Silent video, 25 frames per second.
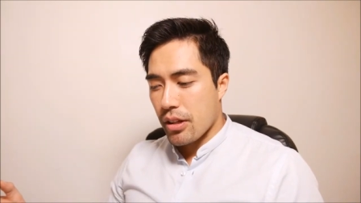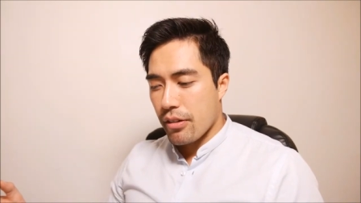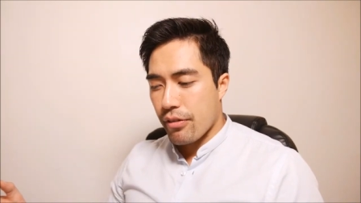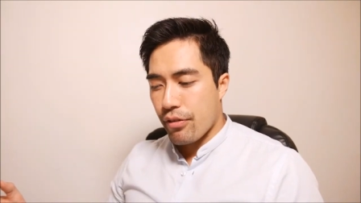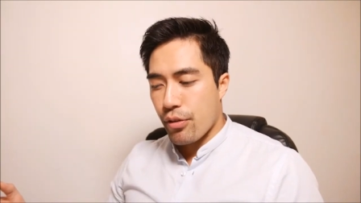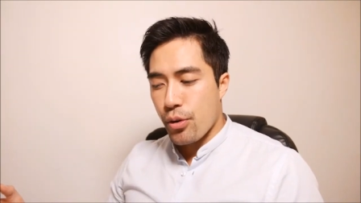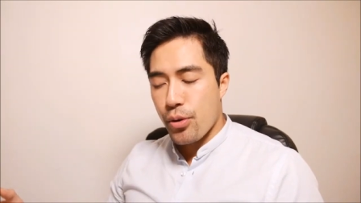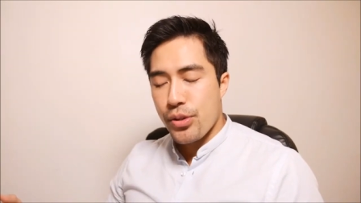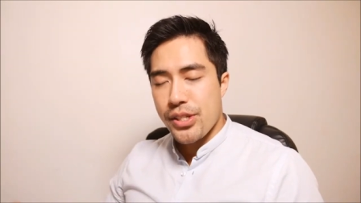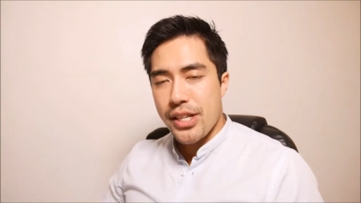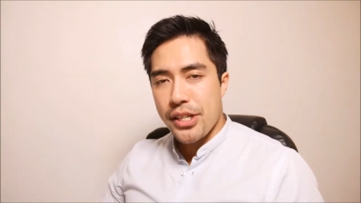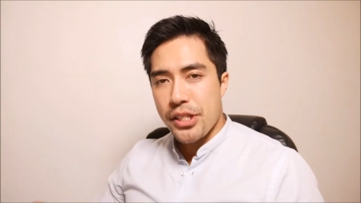
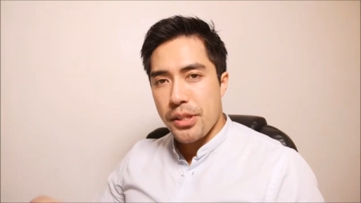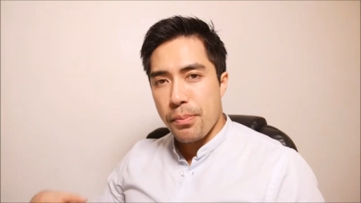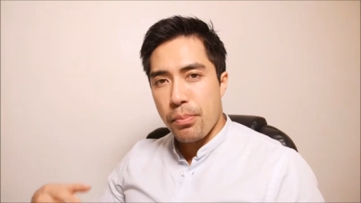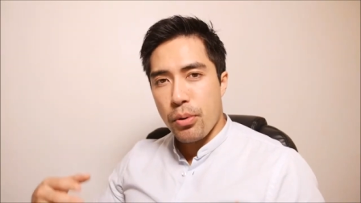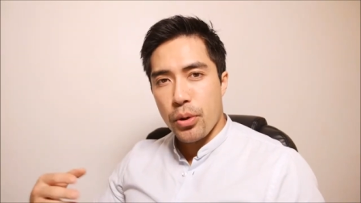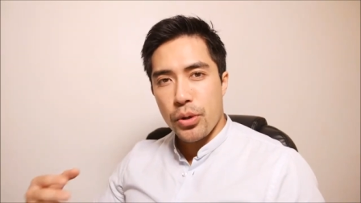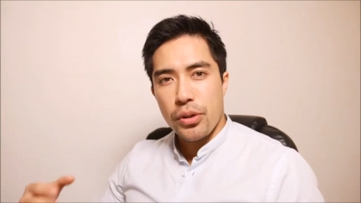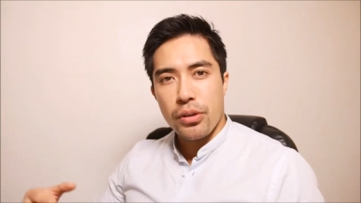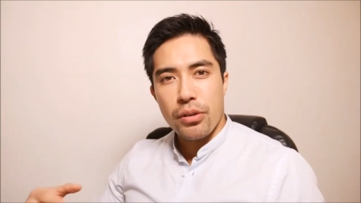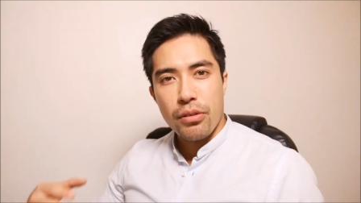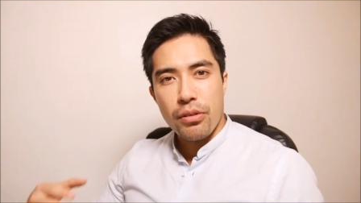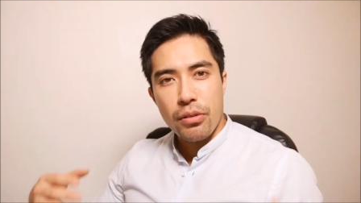foods that
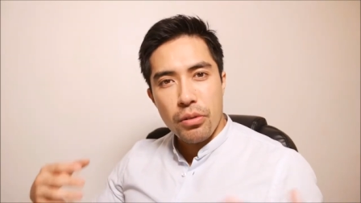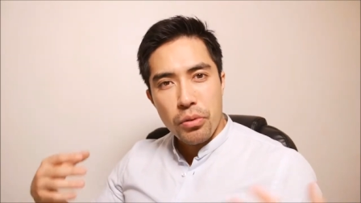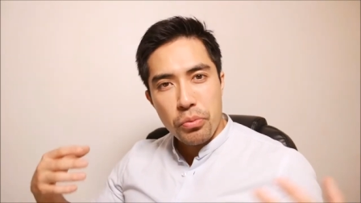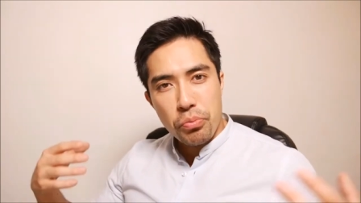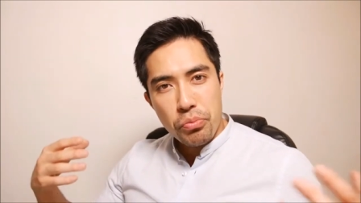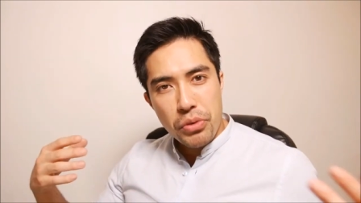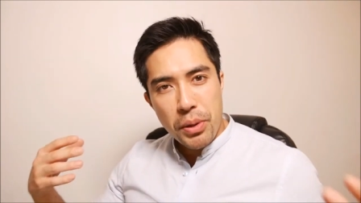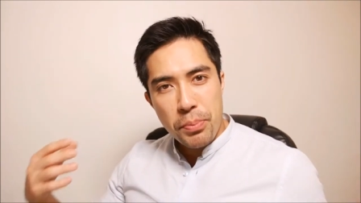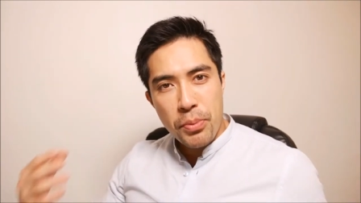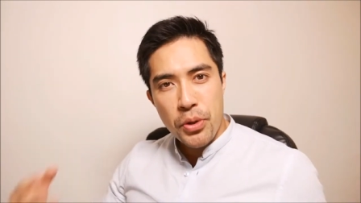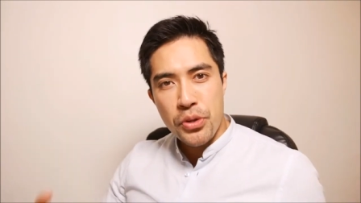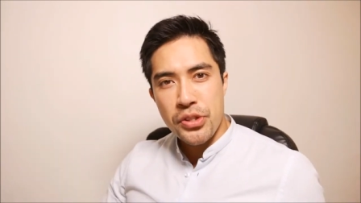support your
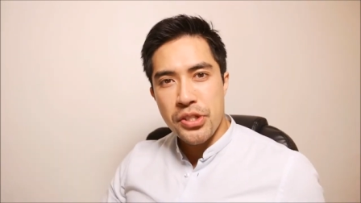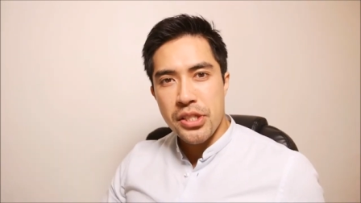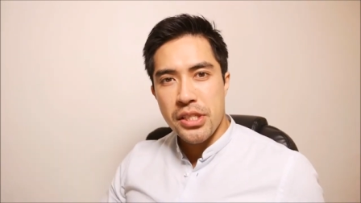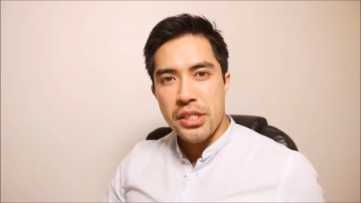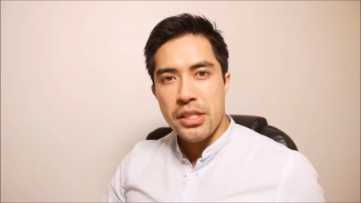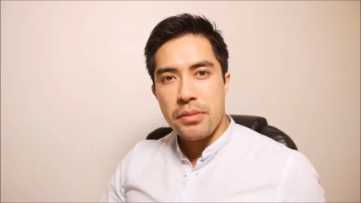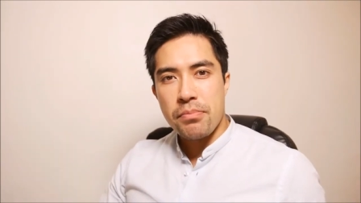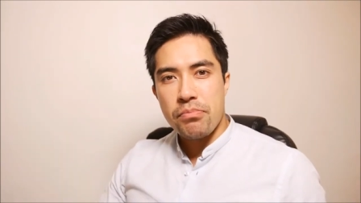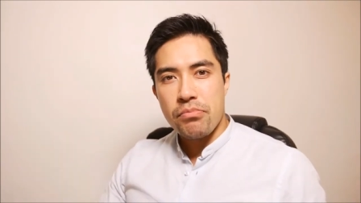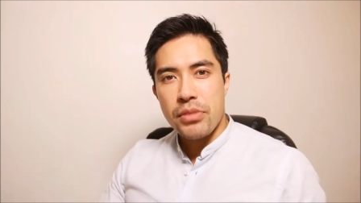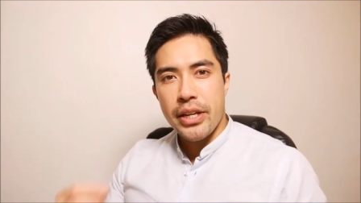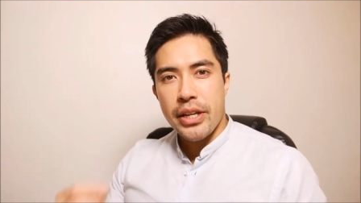immune
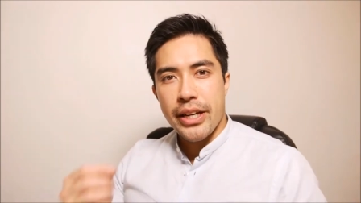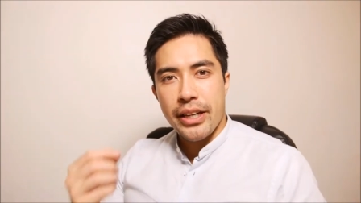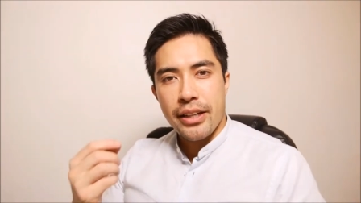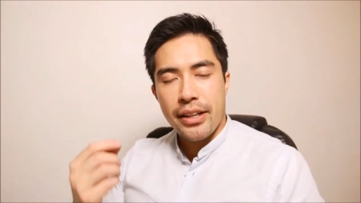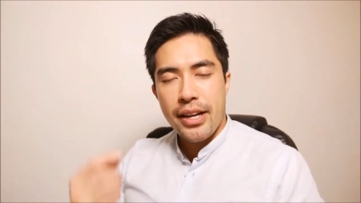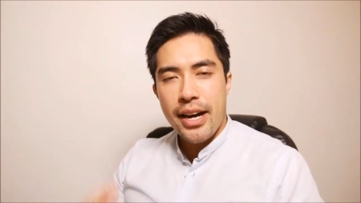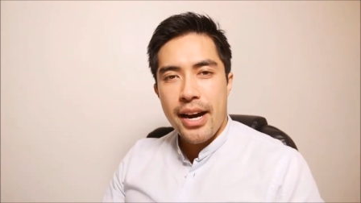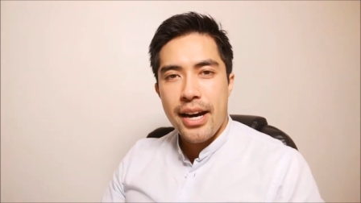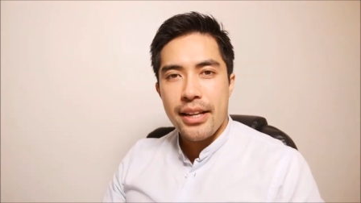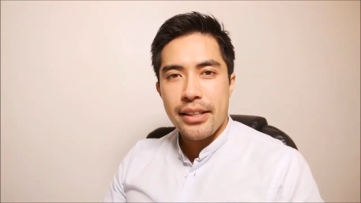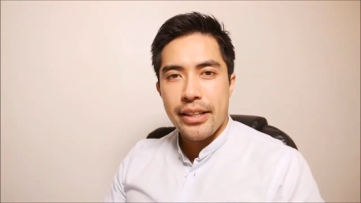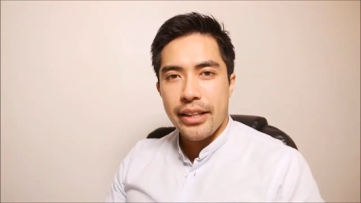system like
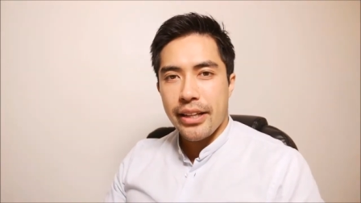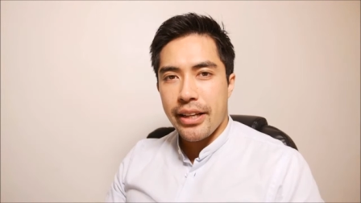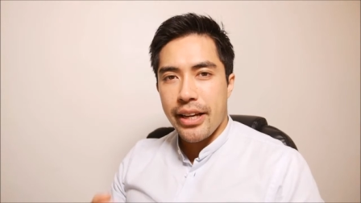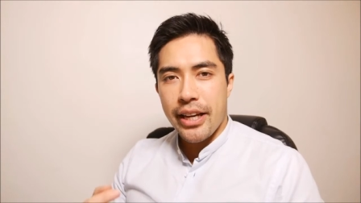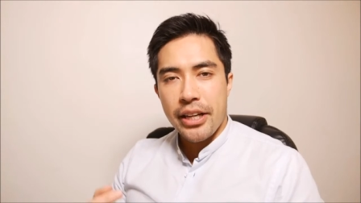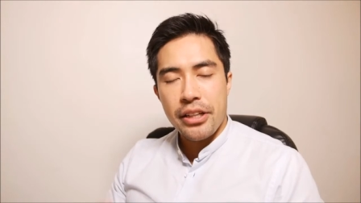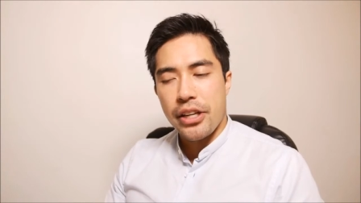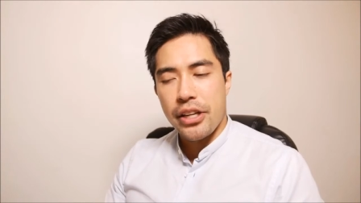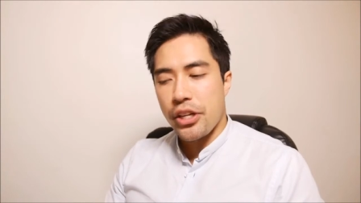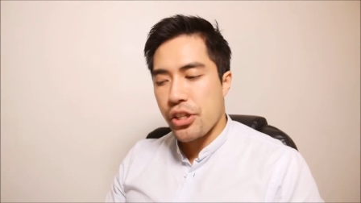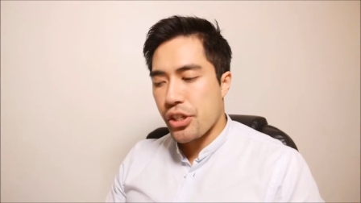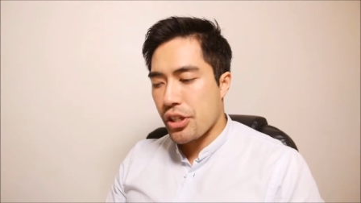garlic,
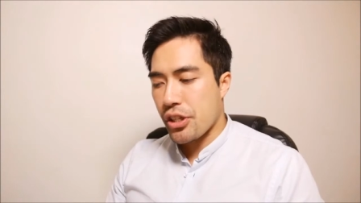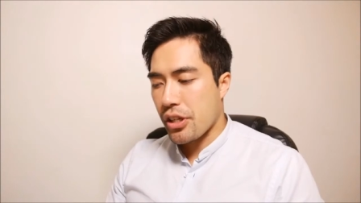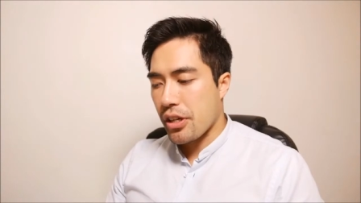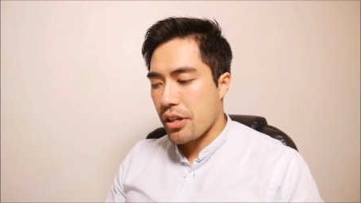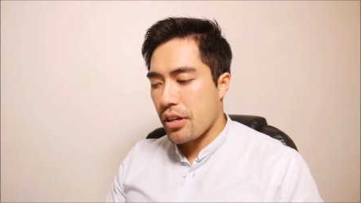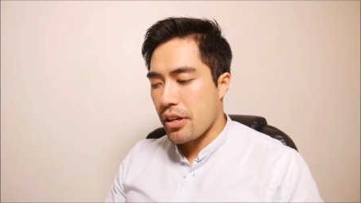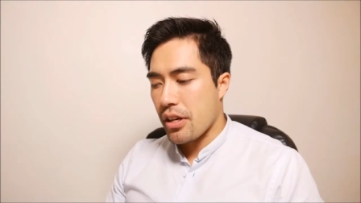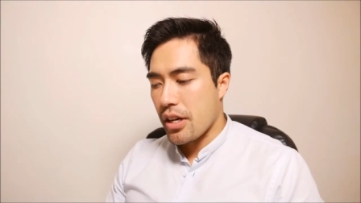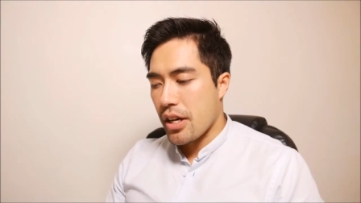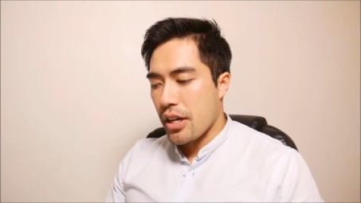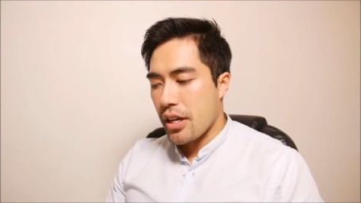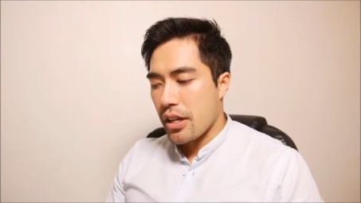
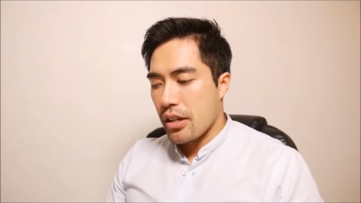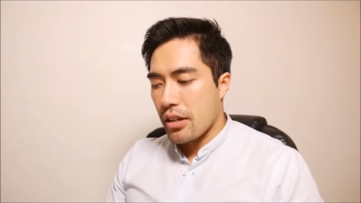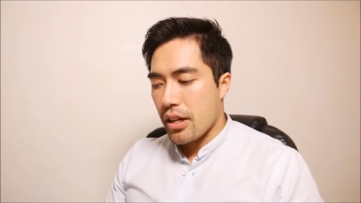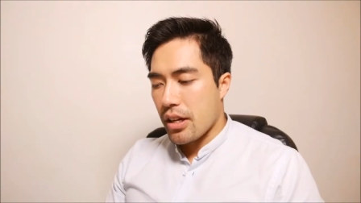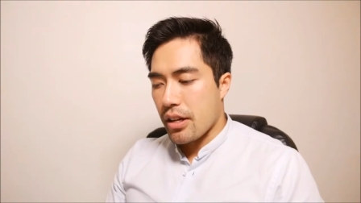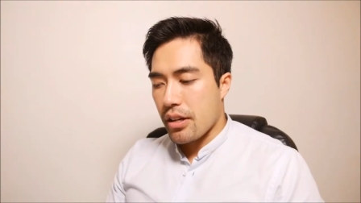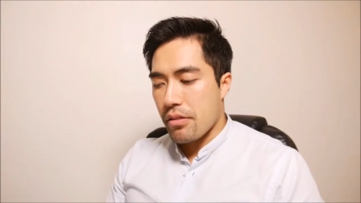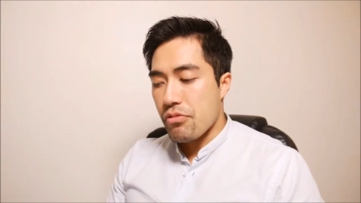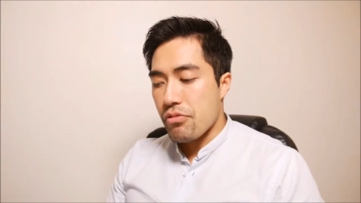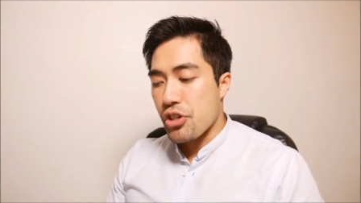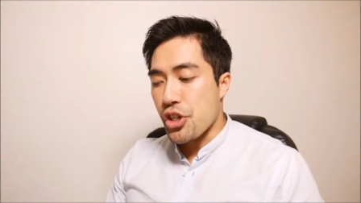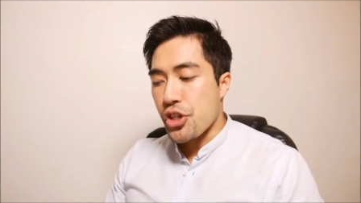echinacea,
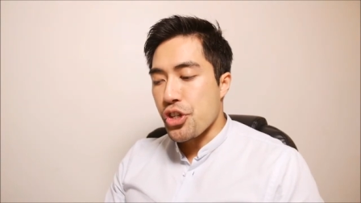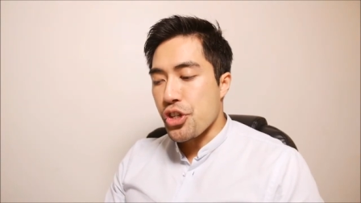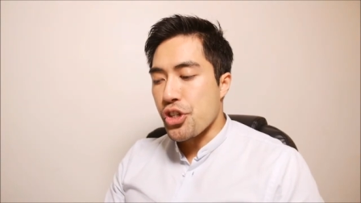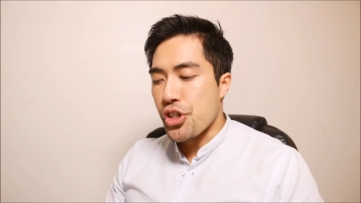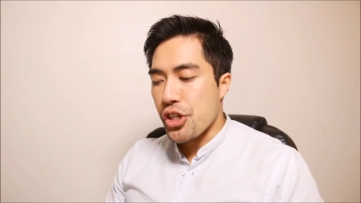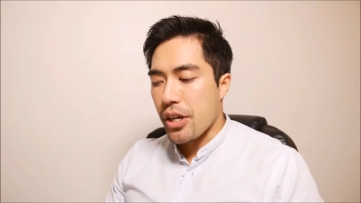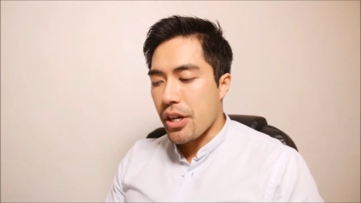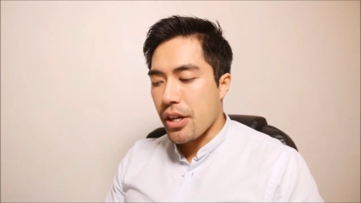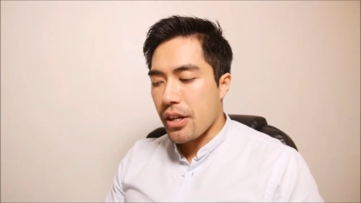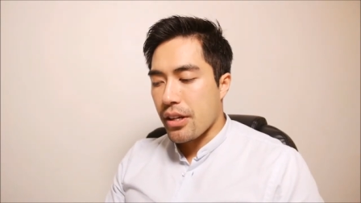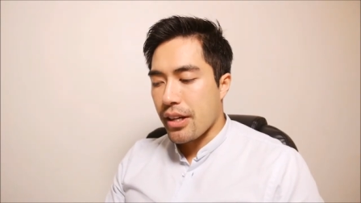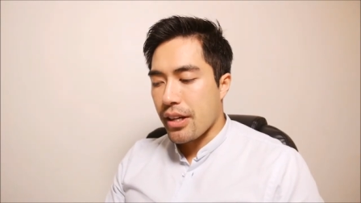
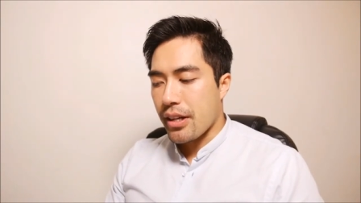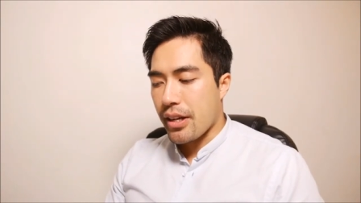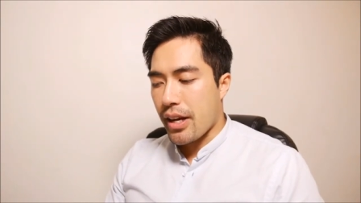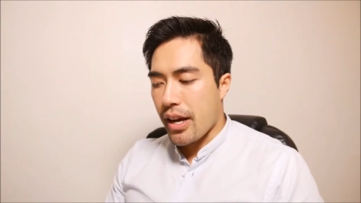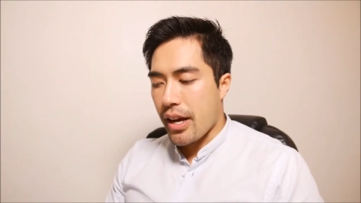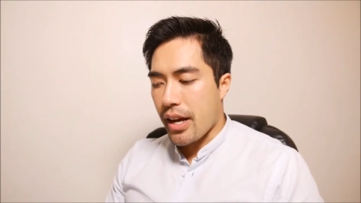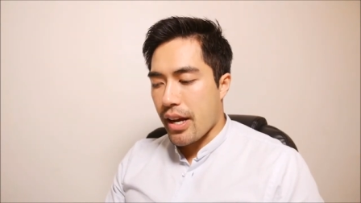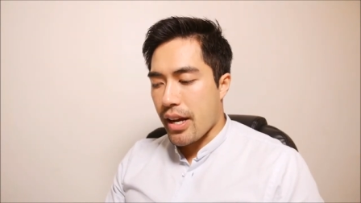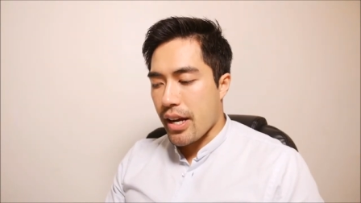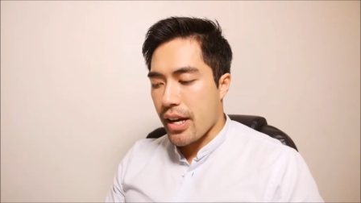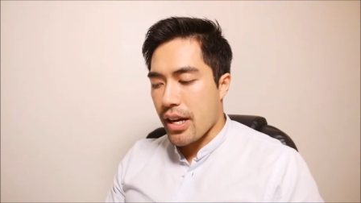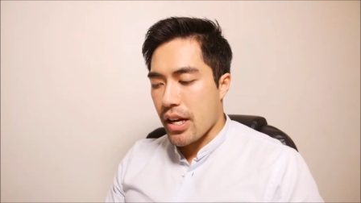ginger,
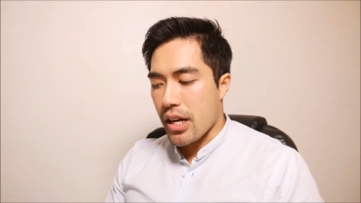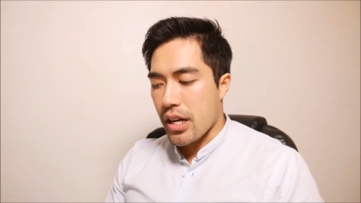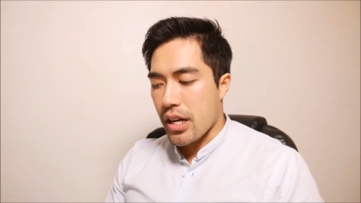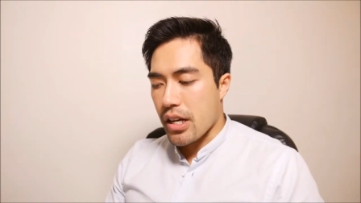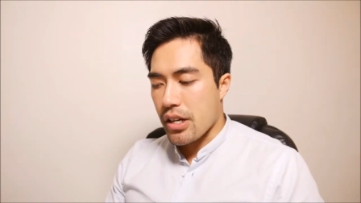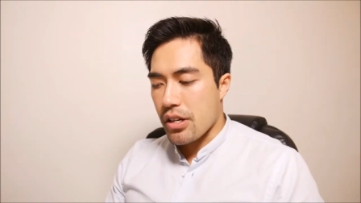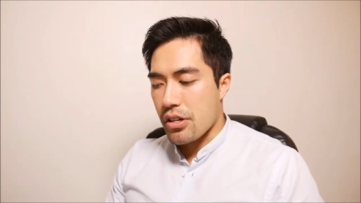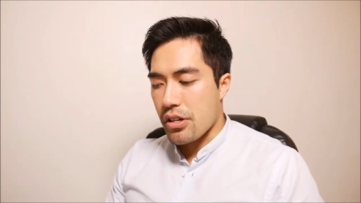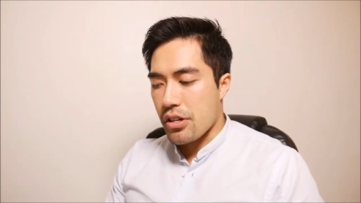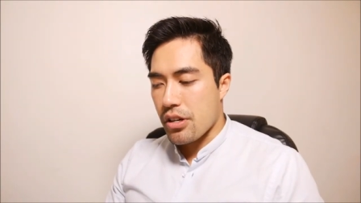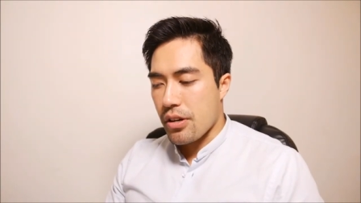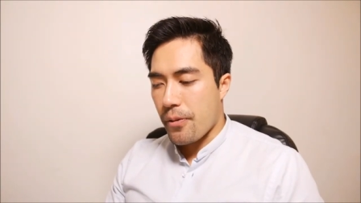
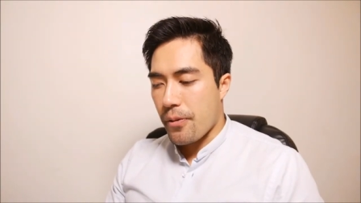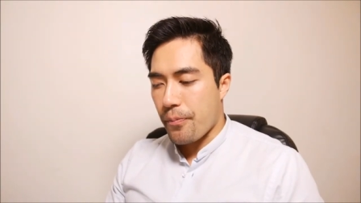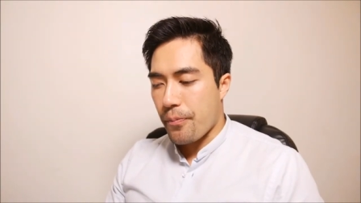and